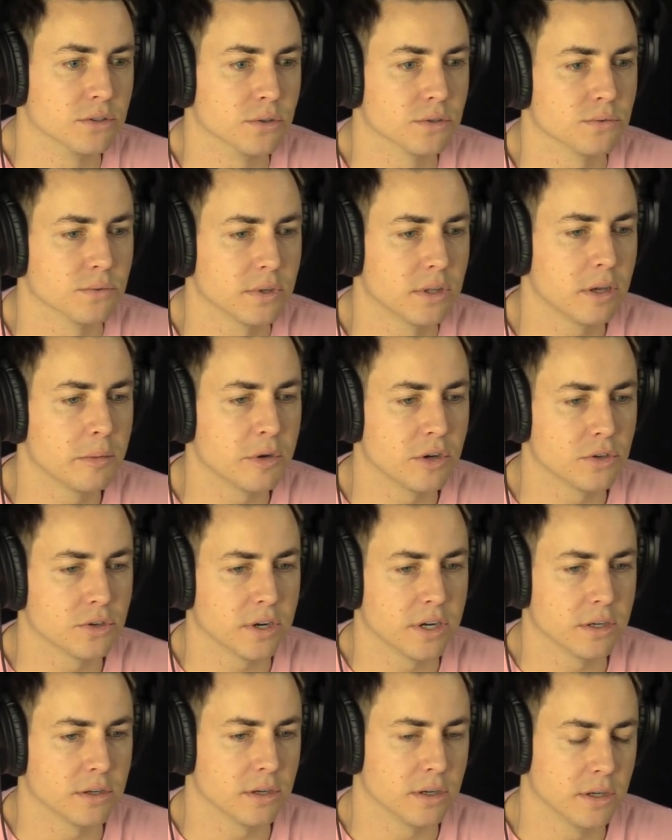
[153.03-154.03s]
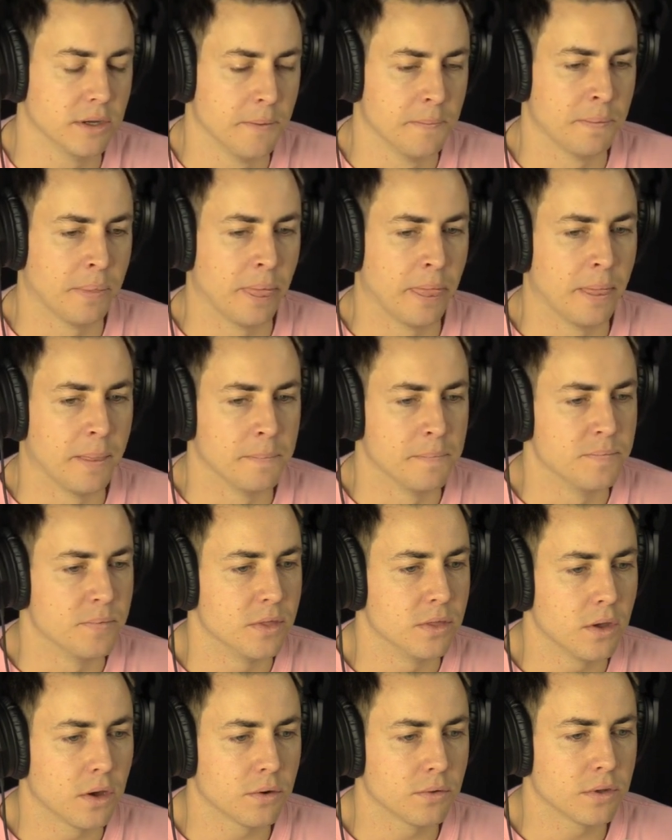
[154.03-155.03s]
So it's really about trying to
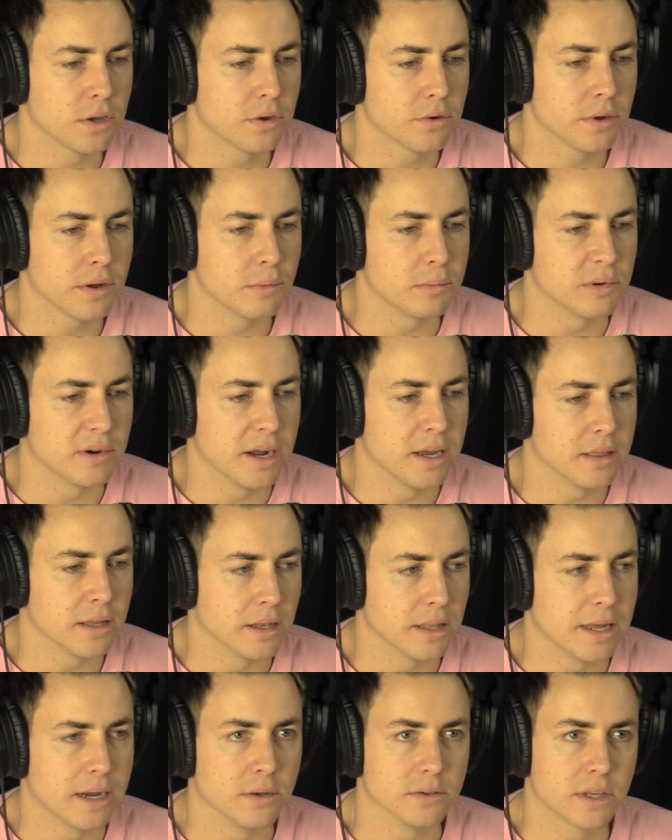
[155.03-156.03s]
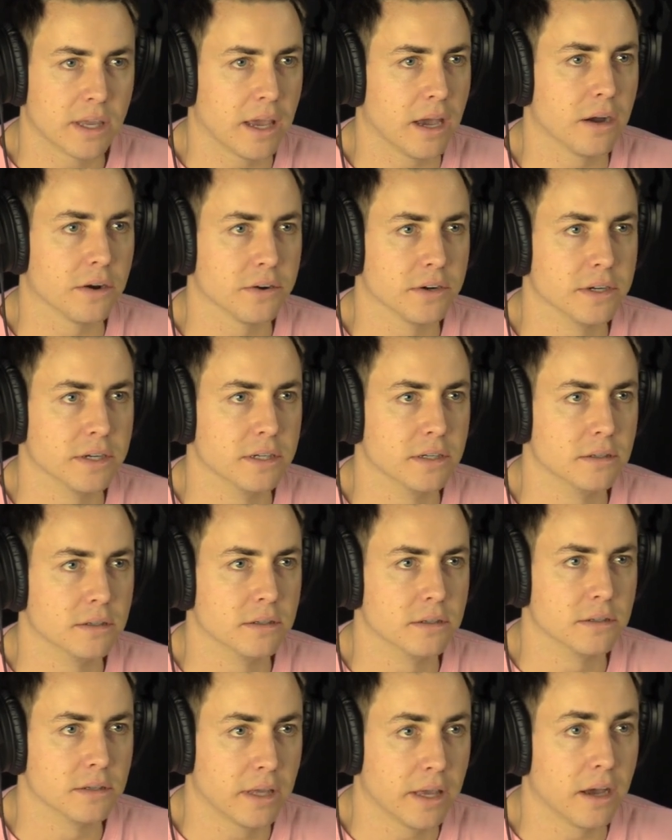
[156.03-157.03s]
not only create a brand that allows
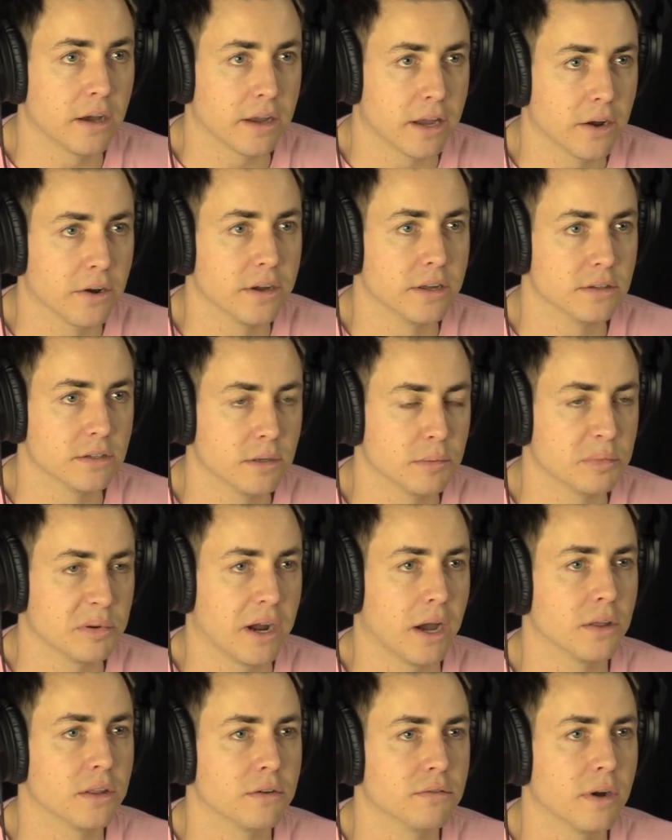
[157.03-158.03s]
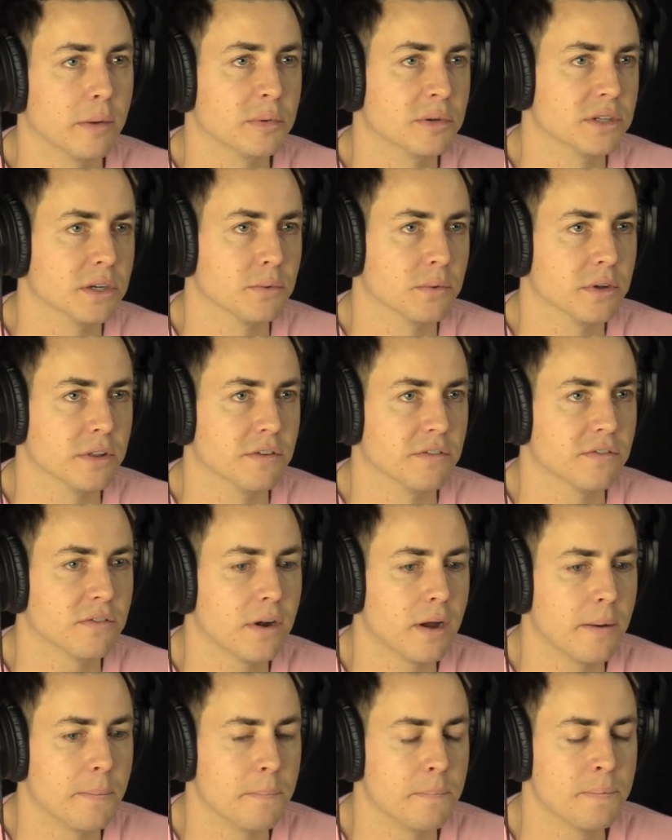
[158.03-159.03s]
Calgary's Calgarians to proudly represent where they're
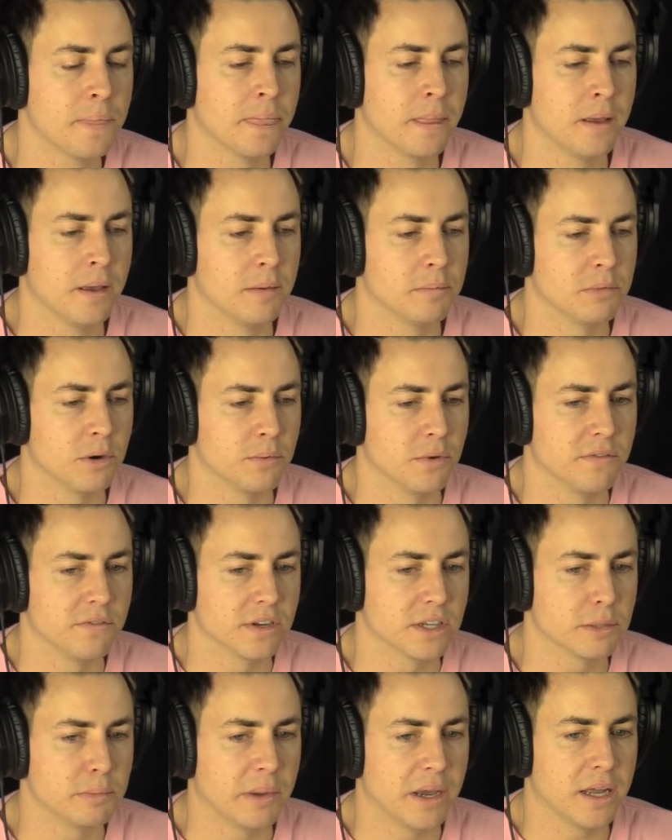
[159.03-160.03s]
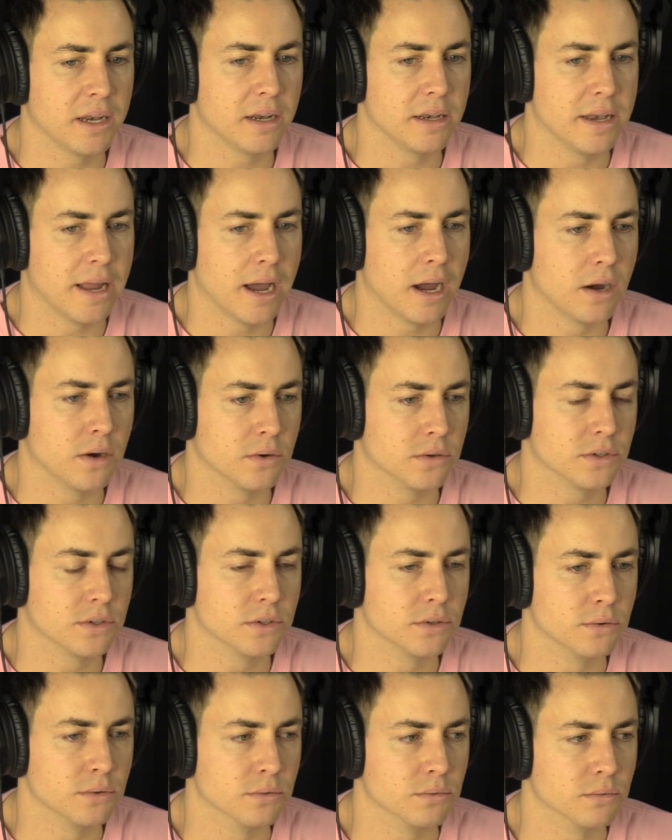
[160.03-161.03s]
from, but we've expanded now
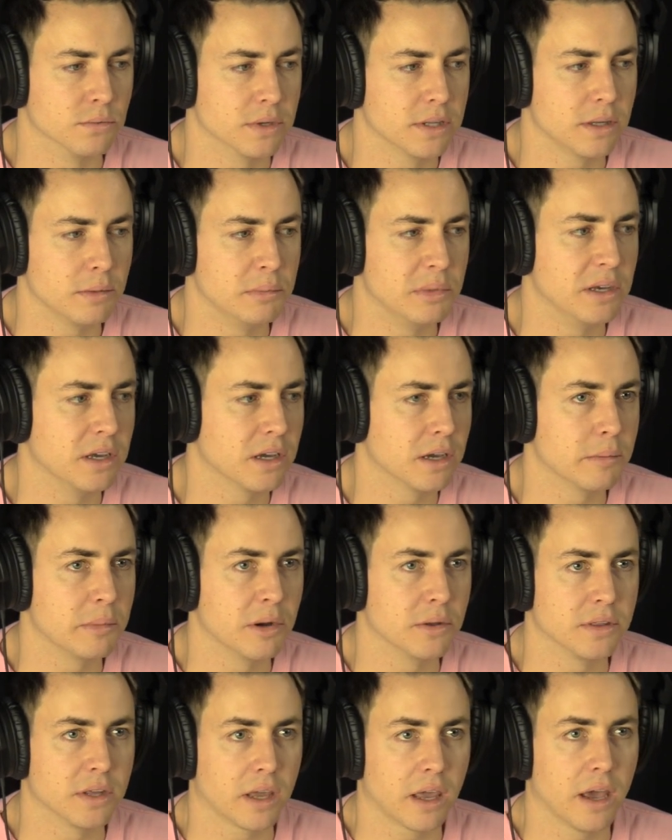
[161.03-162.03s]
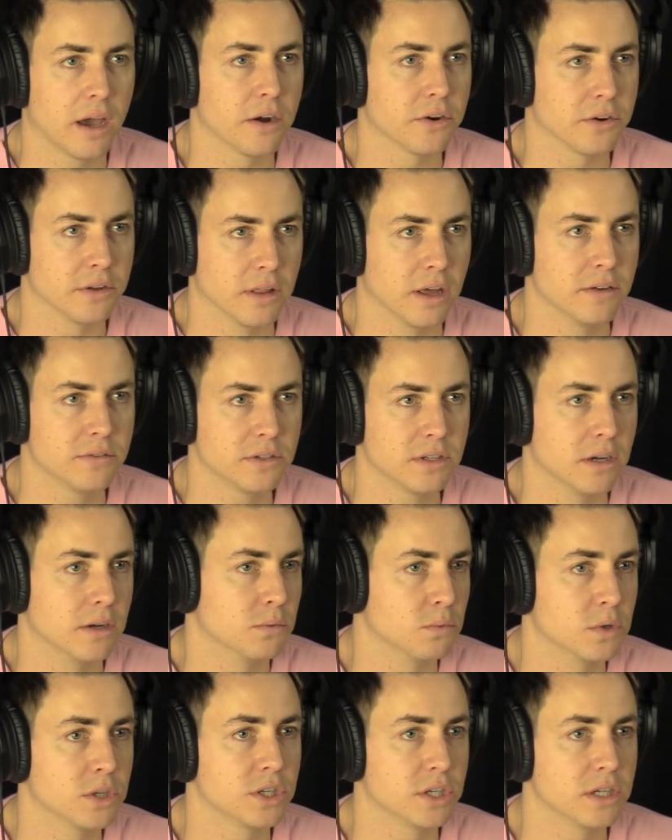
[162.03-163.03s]
to really being about the Calgary
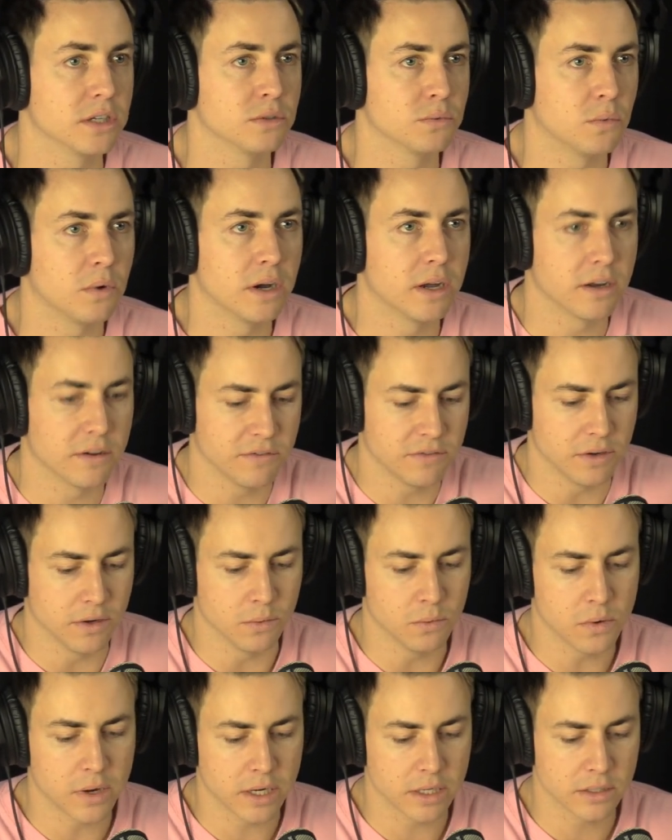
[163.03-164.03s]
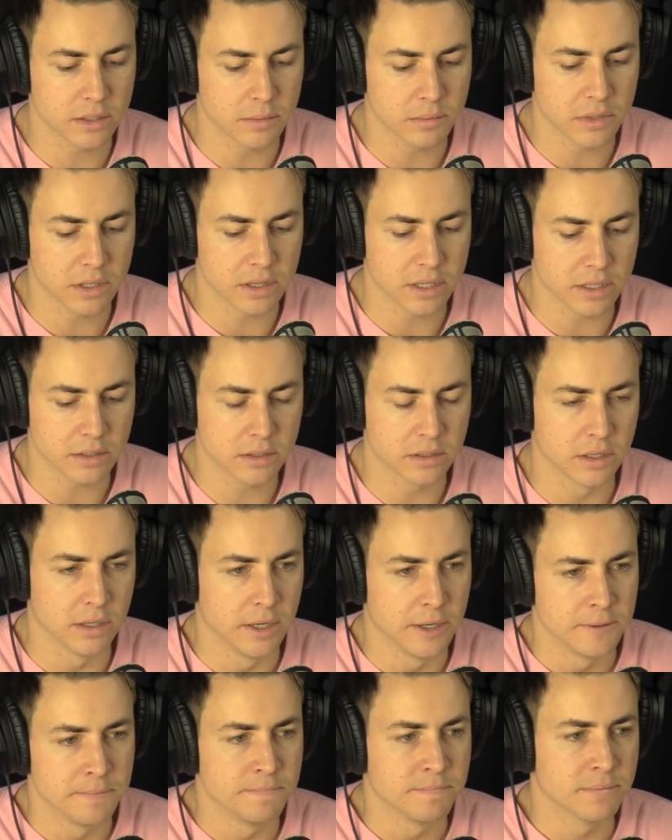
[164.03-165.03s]
lifestyle, which is one of, you know, wanting something that's
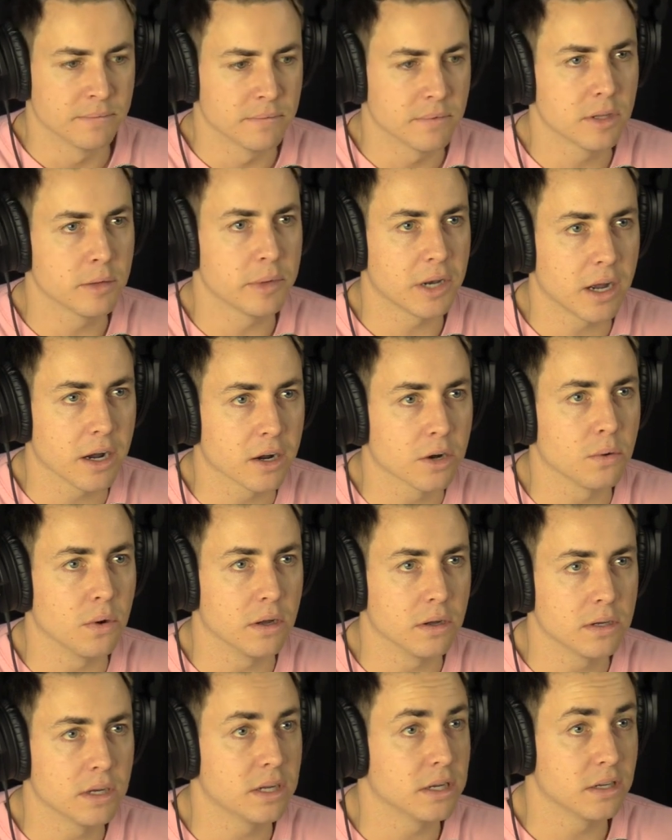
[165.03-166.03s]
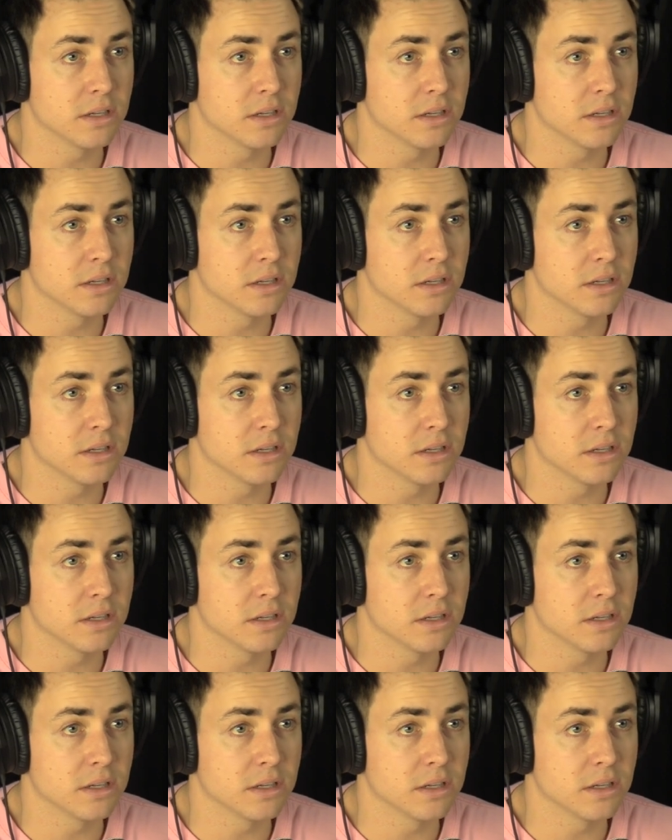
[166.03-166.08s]
a little bit higher quality.